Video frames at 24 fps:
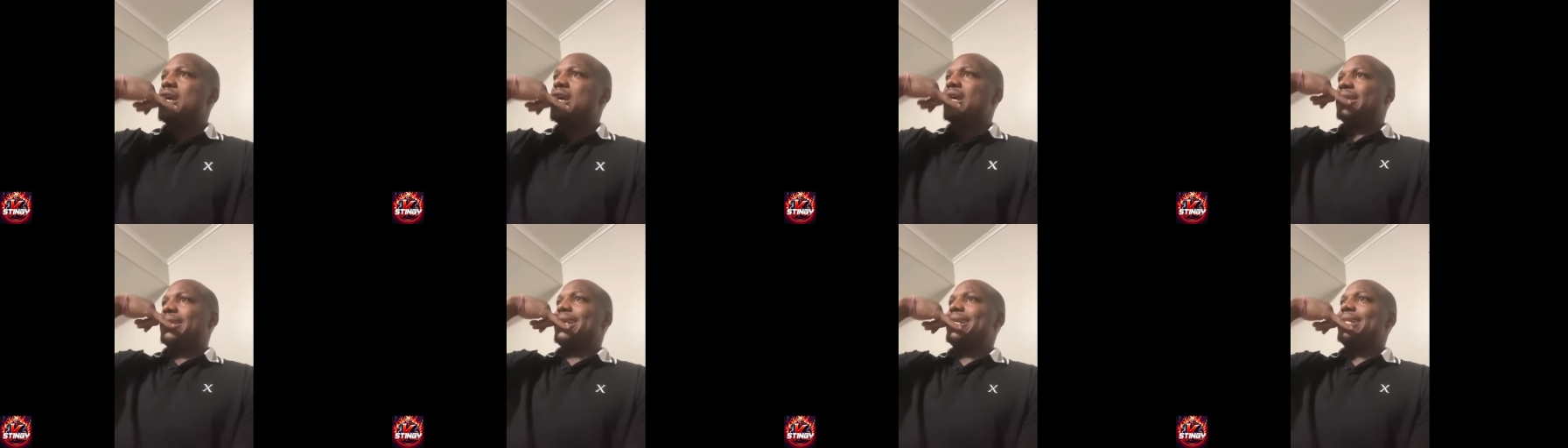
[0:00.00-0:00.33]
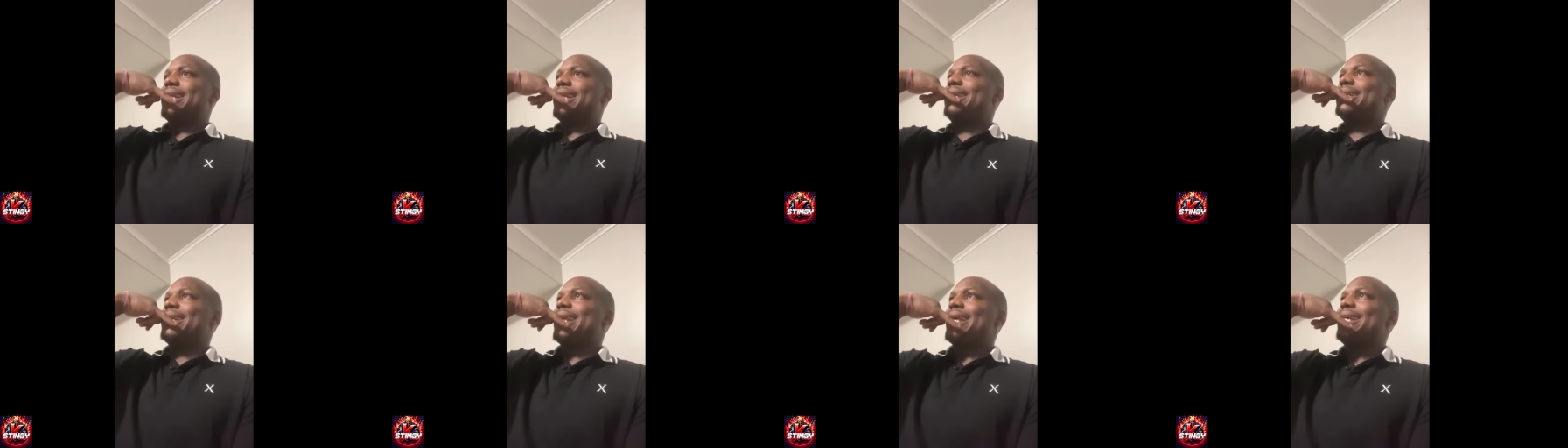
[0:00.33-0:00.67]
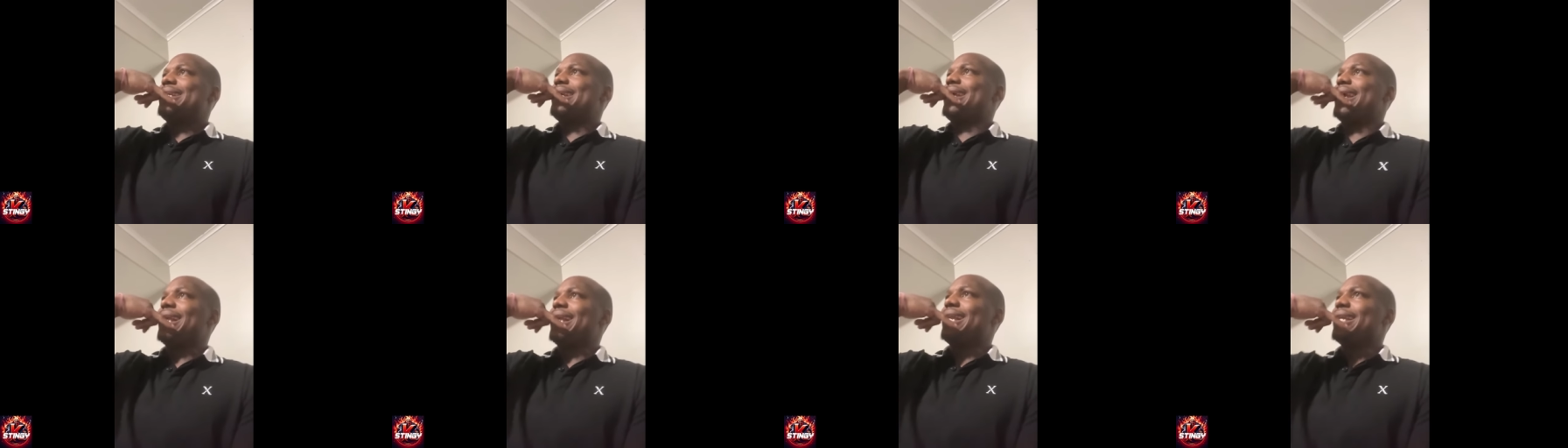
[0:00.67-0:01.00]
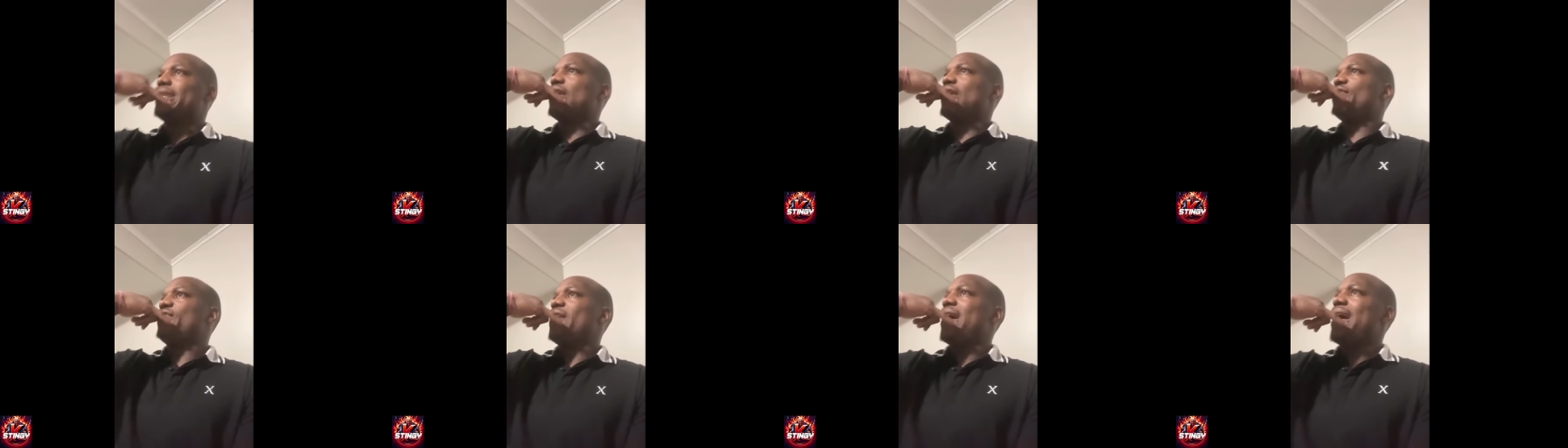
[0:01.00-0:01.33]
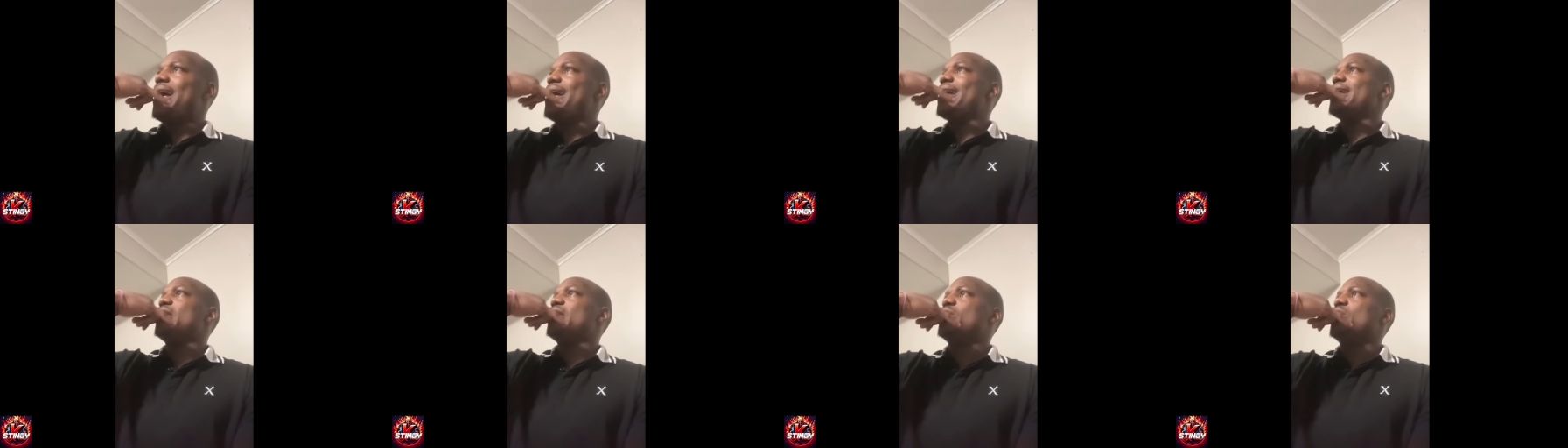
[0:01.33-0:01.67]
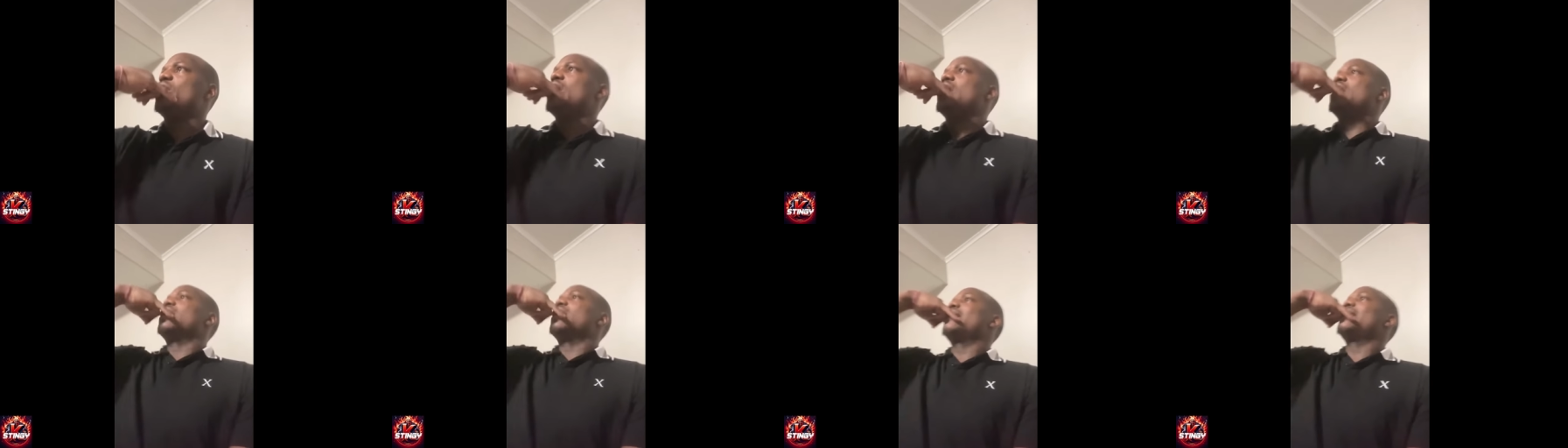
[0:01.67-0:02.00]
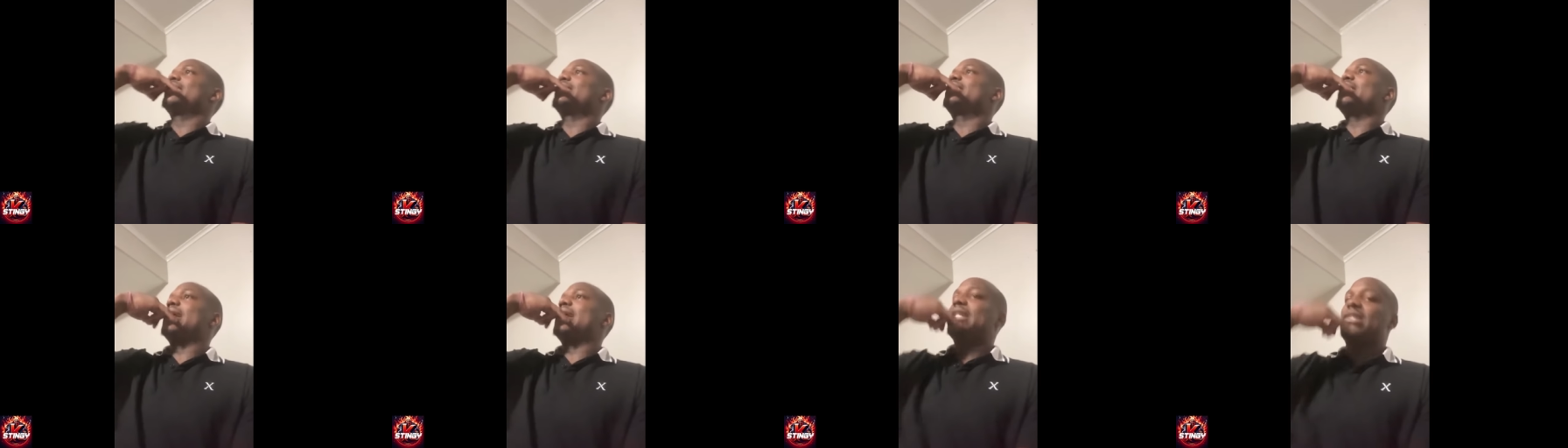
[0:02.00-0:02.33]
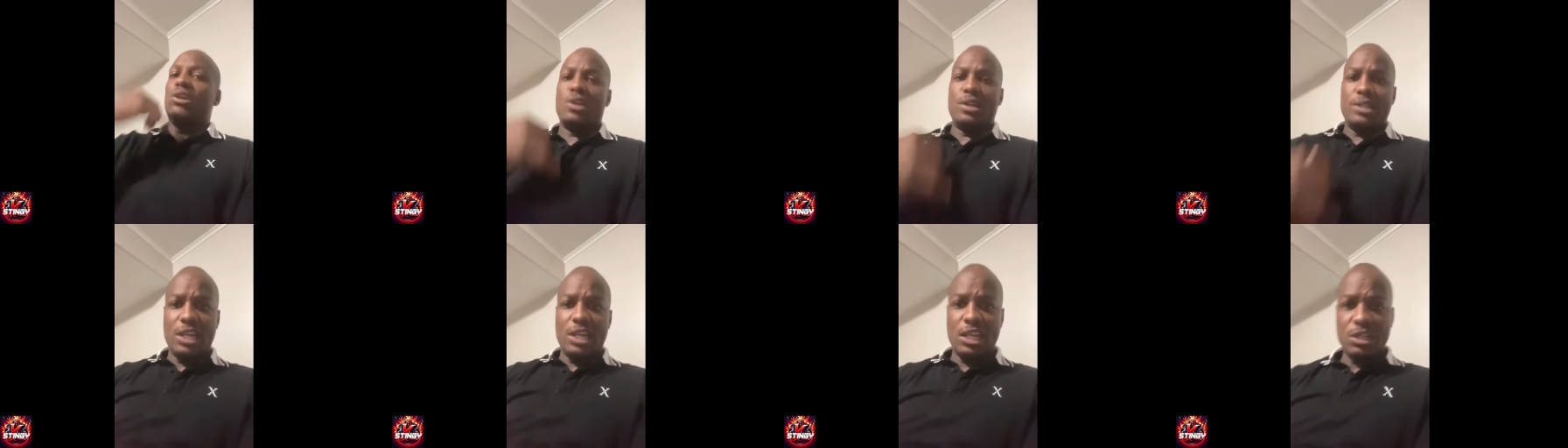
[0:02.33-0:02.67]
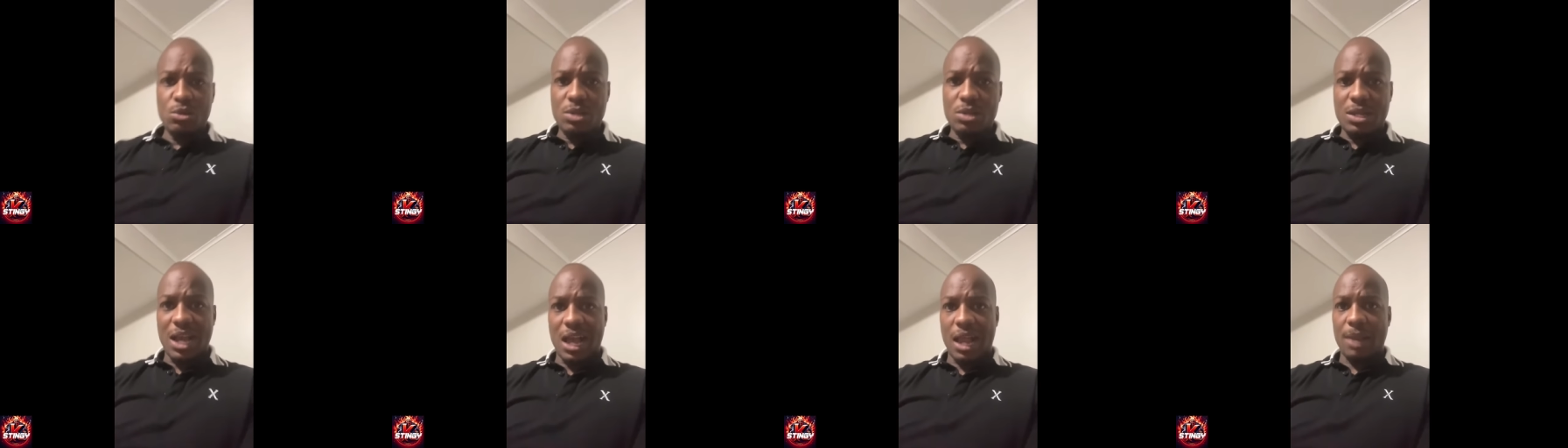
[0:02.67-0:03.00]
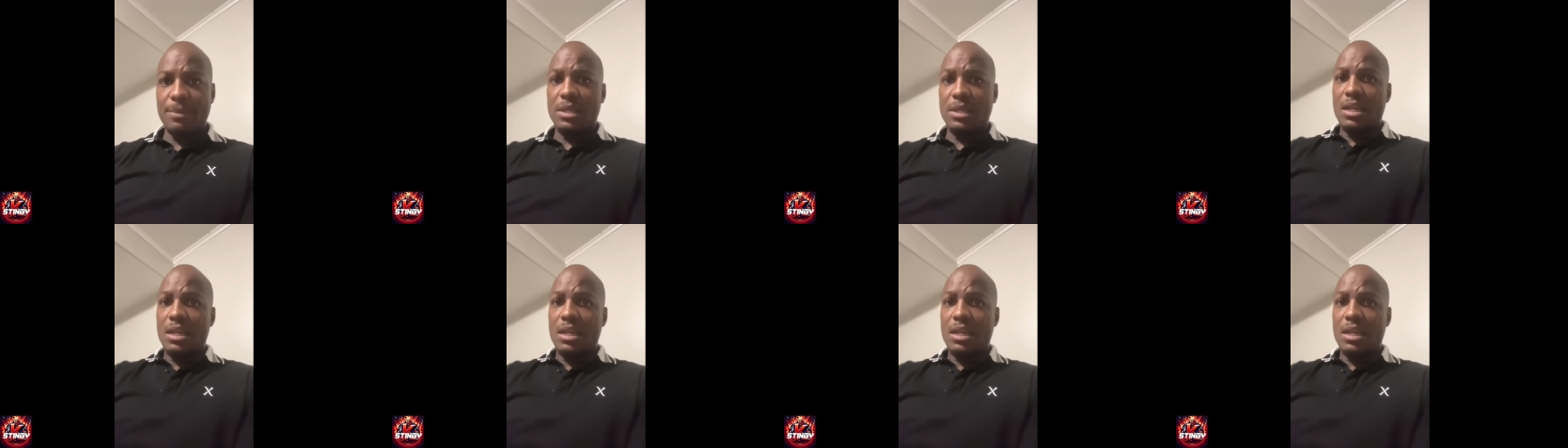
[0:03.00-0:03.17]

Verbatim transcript: They, they, they killing your value. This and that third. Now you call me.